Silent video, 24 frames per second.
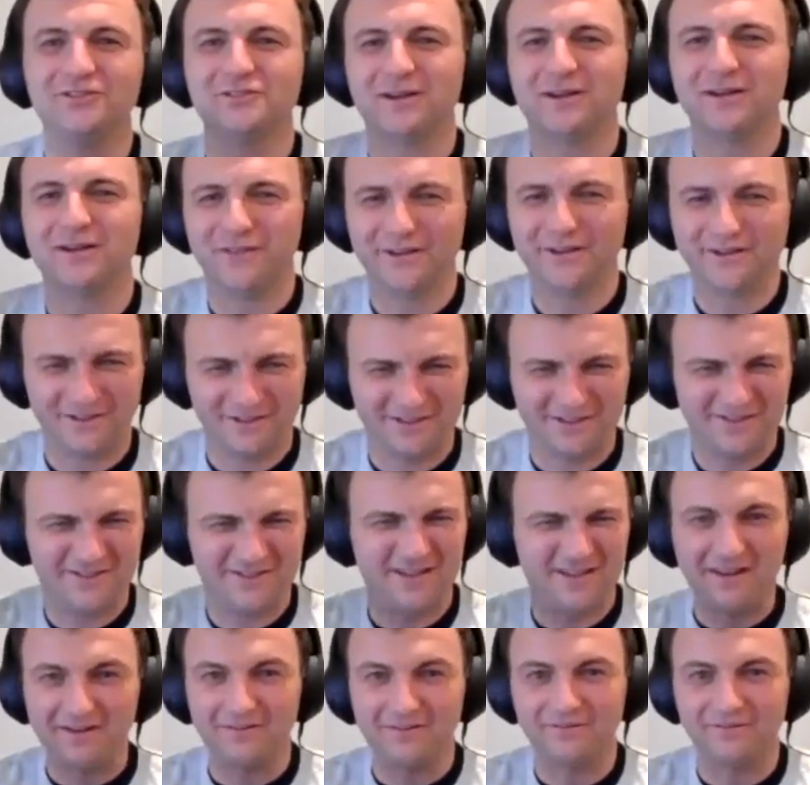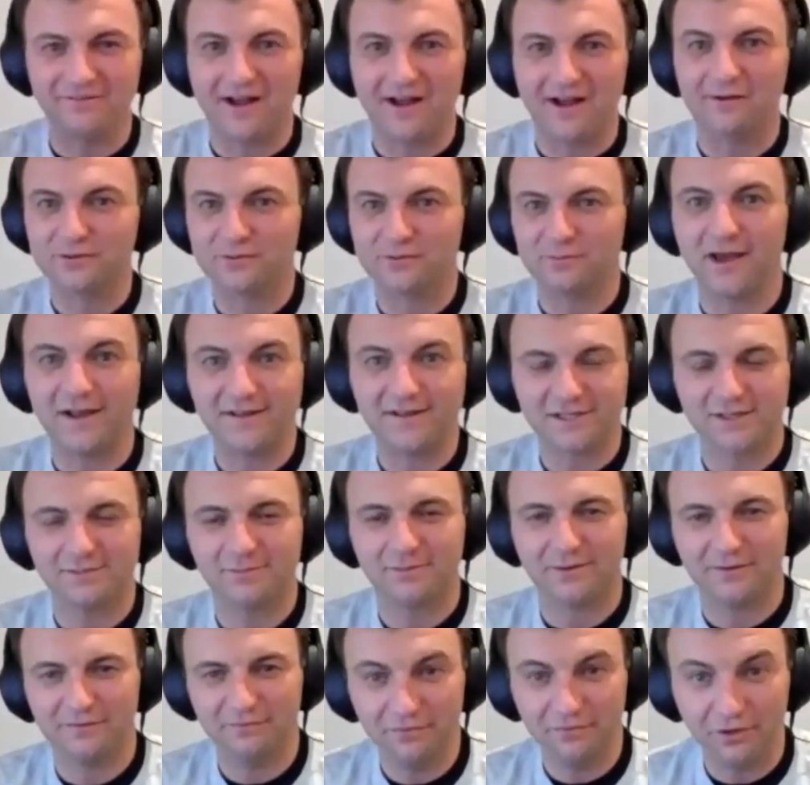around like the state of college
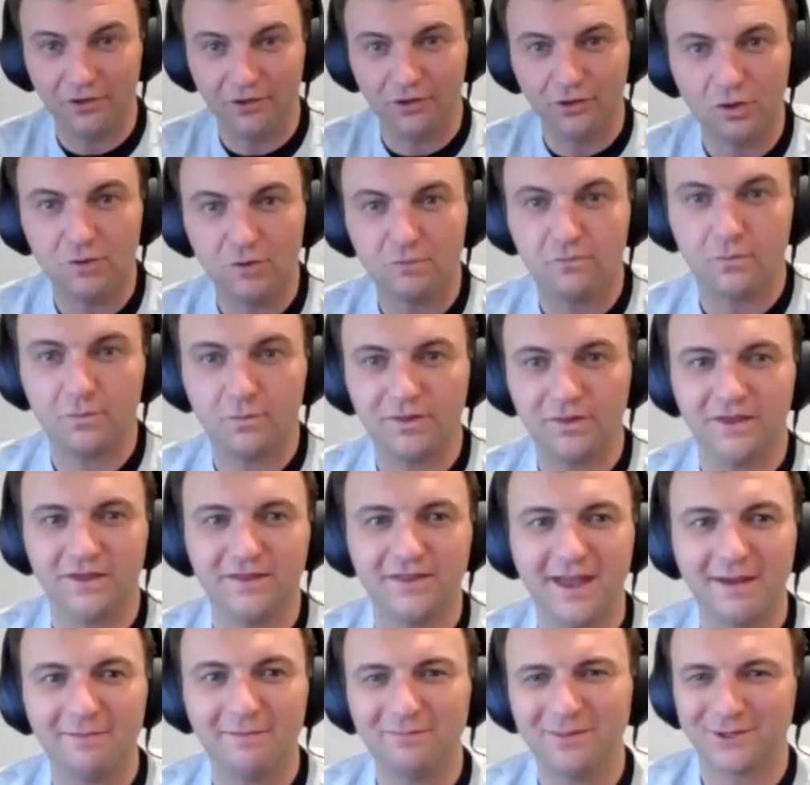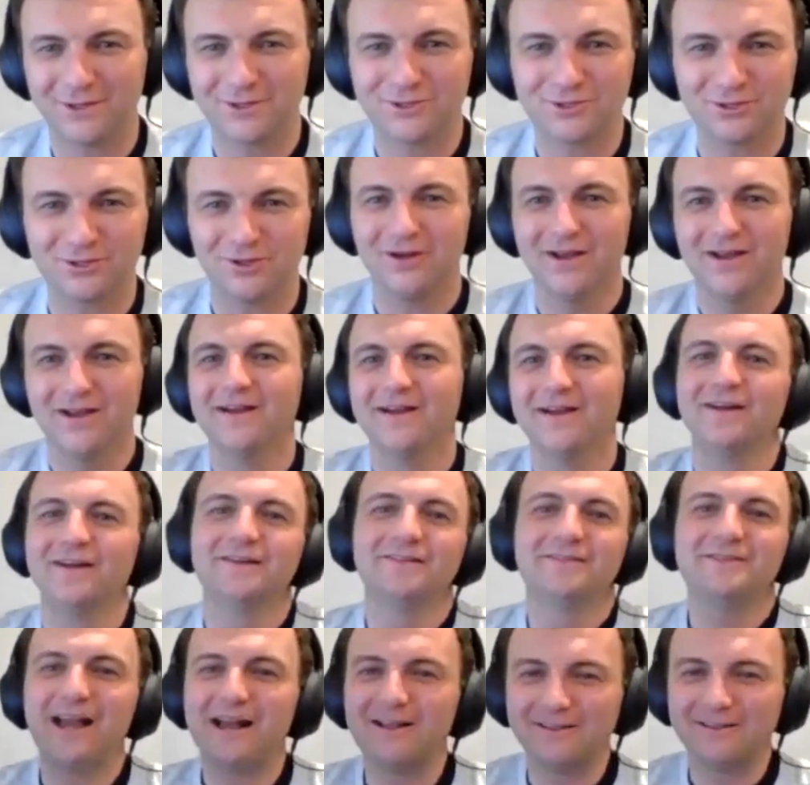basketball in Villanova within that picture.
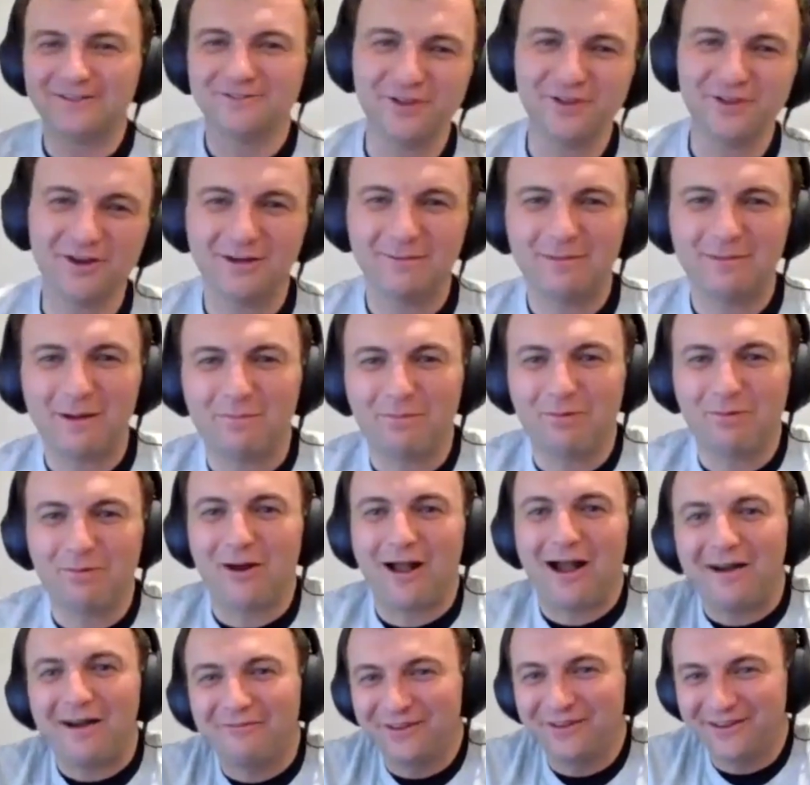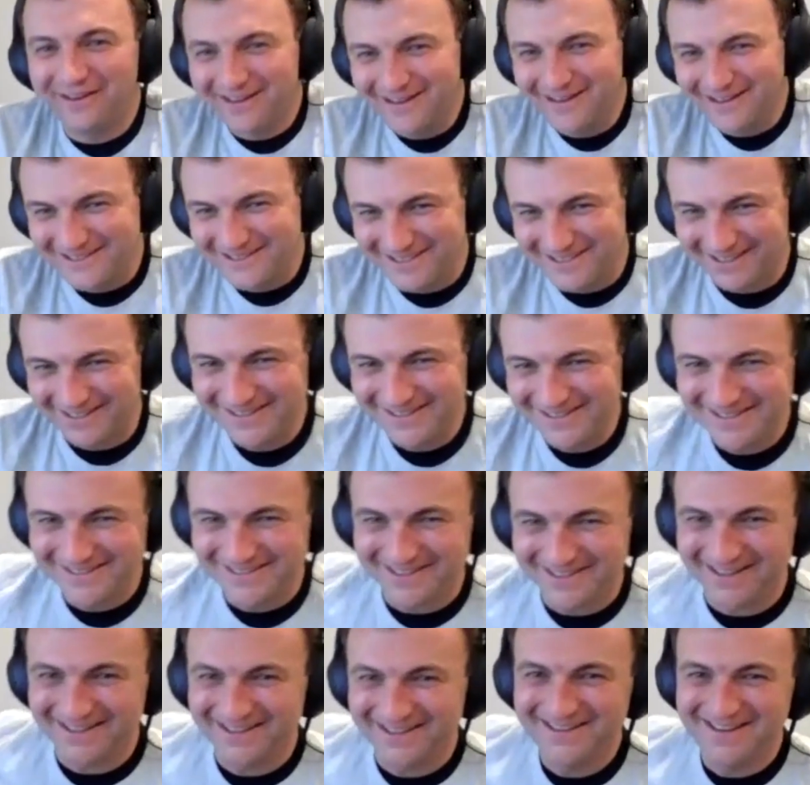Now let's talk about Providence on
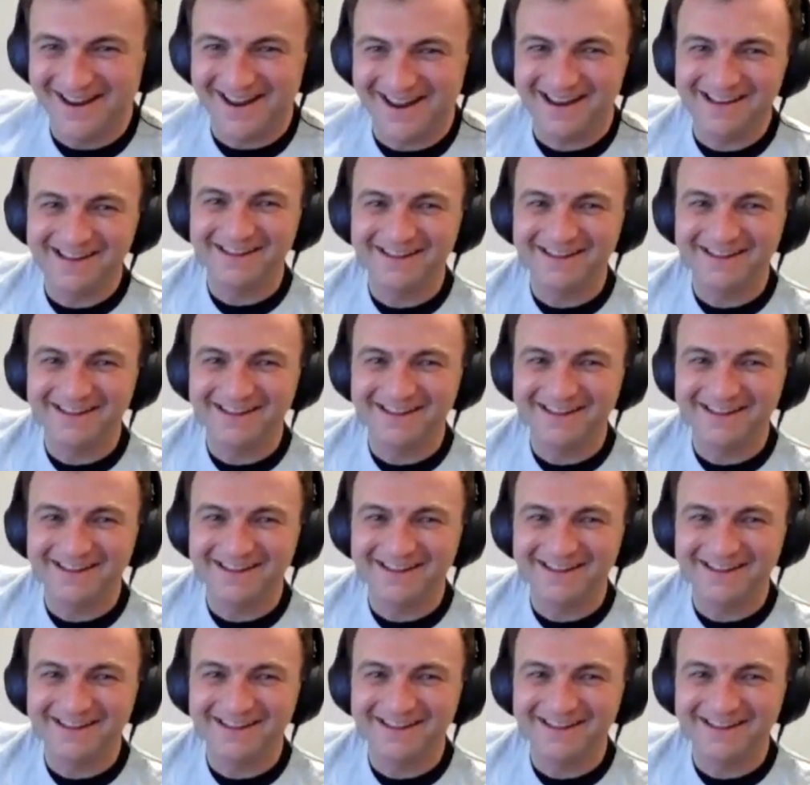Sunday.